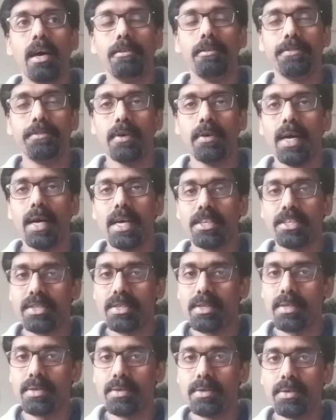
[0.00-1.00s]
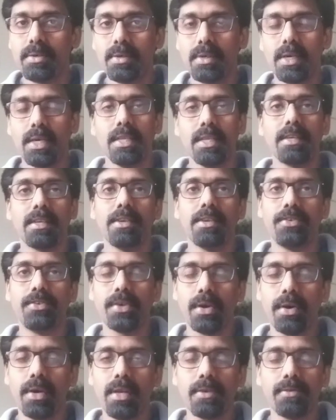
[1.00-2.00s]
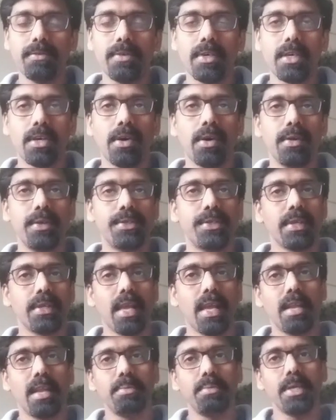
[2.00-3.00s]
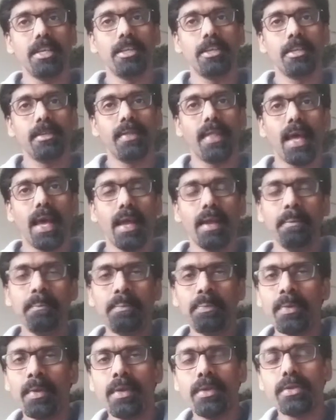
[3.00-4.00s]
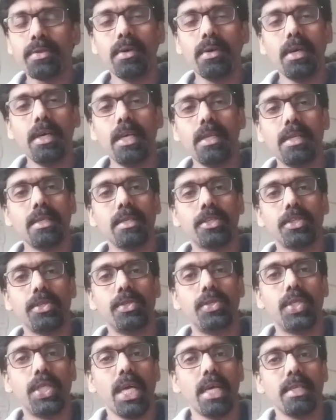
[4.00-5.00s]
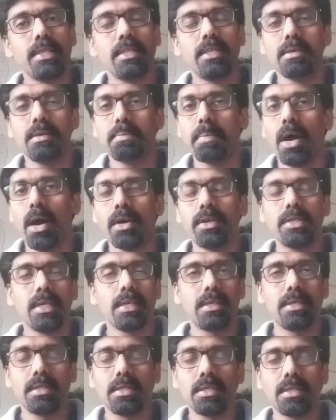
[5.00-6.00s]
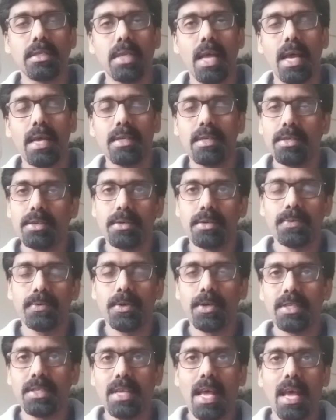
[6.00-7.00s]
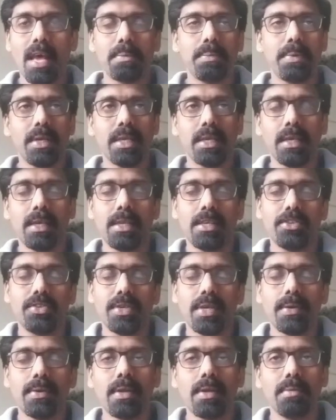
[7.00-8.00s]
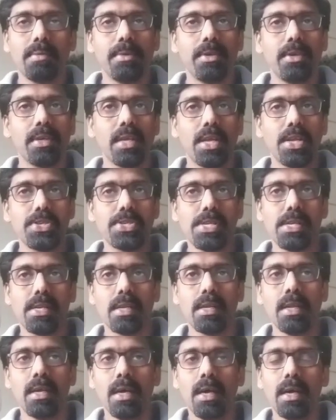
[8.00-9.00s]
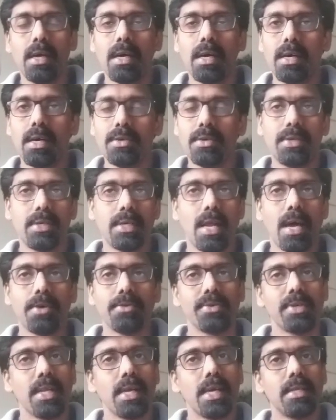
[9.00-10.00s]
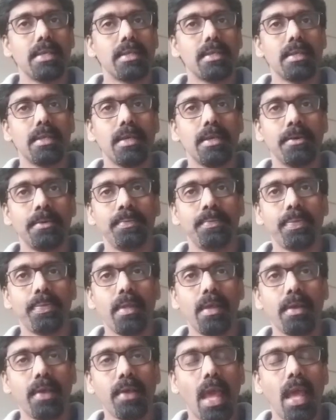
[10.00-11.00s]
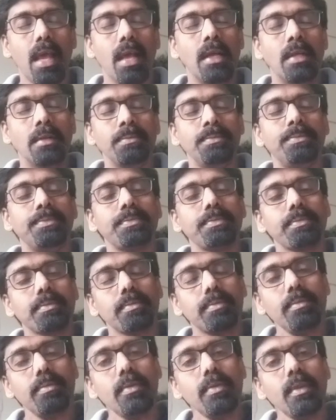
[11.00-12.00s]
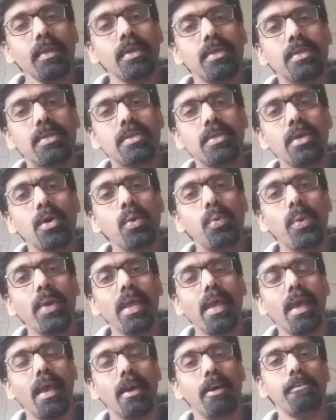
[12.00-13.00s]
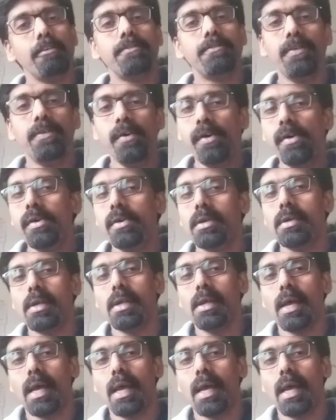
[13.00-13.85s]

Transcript: for us to do. A little drawing work also can be into that. So it is just about our society or what is happening in the general communication around us. Okay, so we have four